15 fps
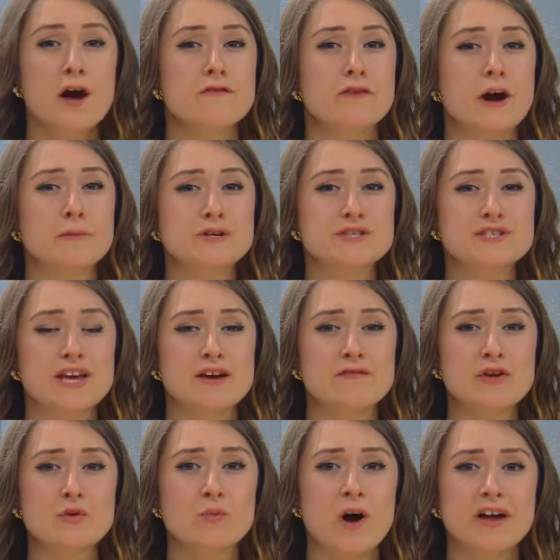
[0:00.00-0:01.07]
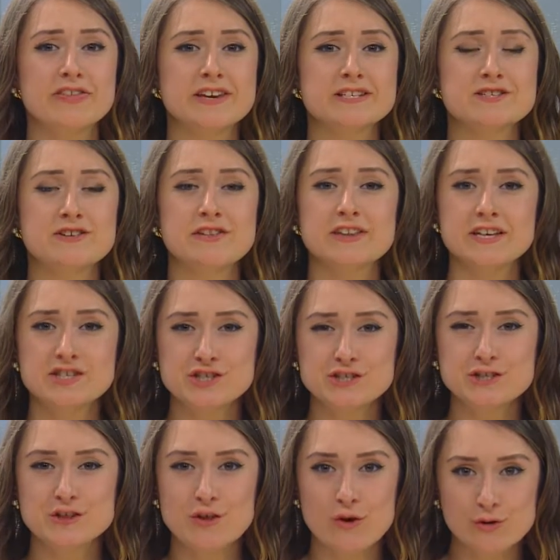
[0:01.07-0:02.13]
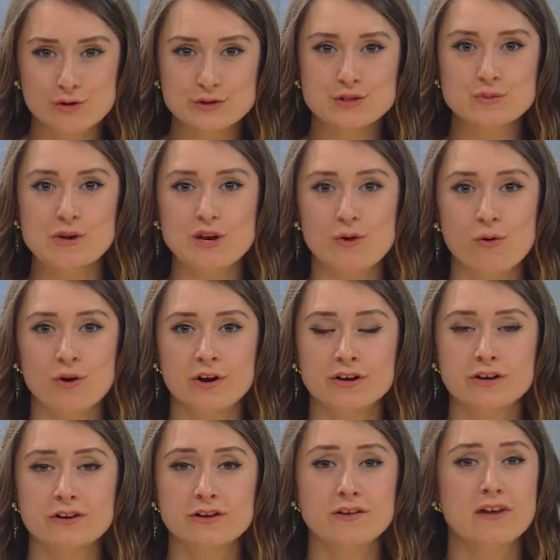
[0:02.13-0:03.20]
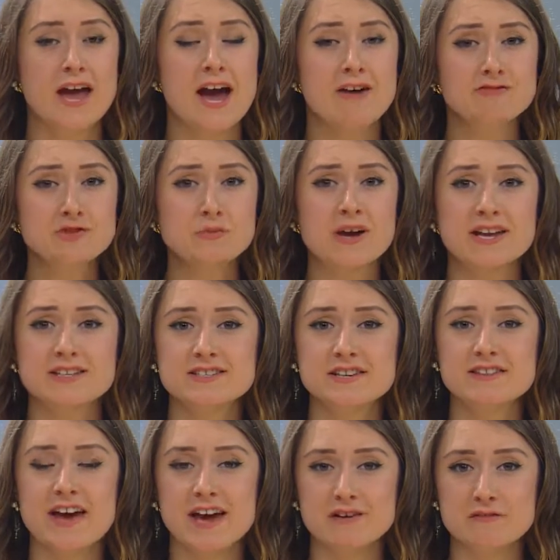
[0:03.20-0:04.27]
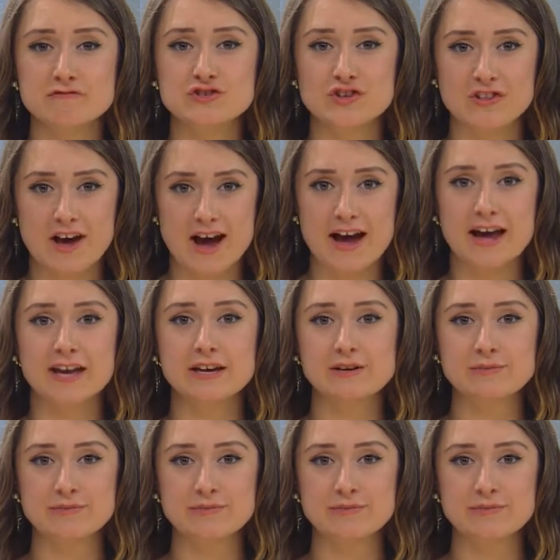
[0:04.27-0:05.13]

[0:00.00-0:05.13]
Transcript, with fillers: Farmers say if you want that delicious local sweet corn, you'll have to wait until the end of July.